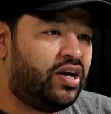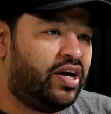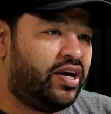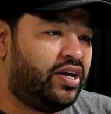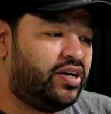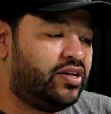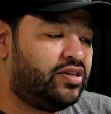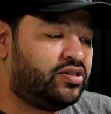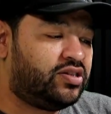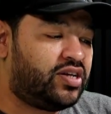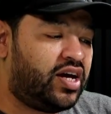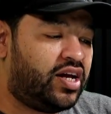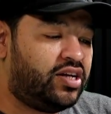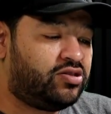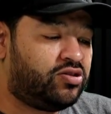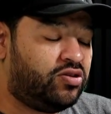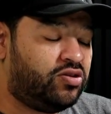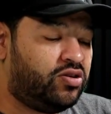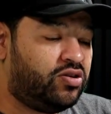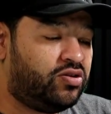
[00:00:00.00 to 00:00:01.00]
And San
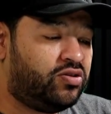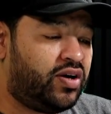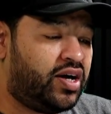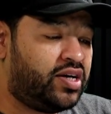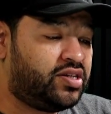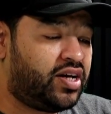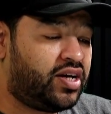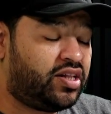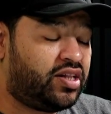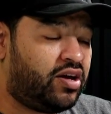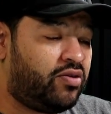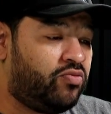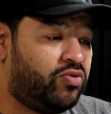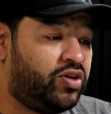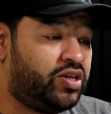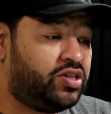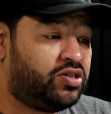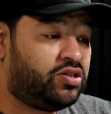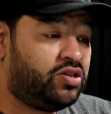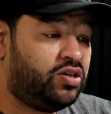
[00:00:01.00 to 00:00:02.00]
Antonio has like that
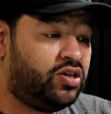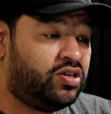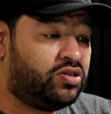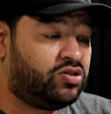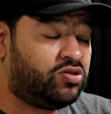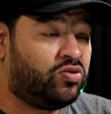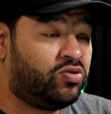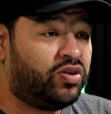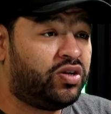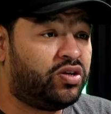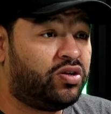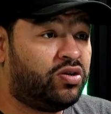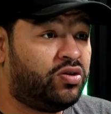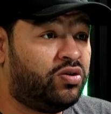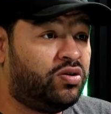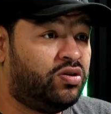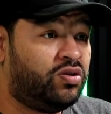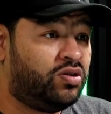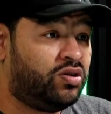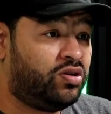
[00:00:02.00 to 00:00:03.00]
rich historic
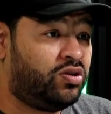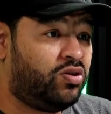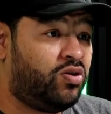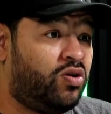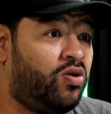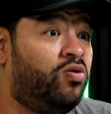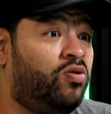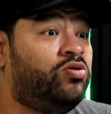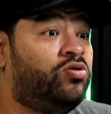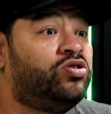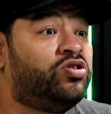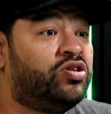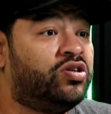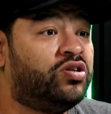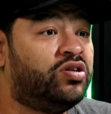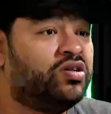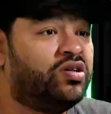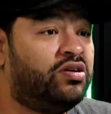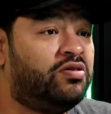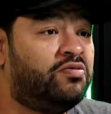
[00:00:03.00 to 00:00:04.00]

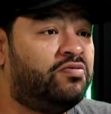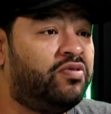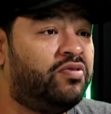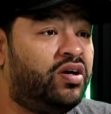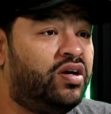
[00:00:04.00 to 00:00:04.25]
culture of,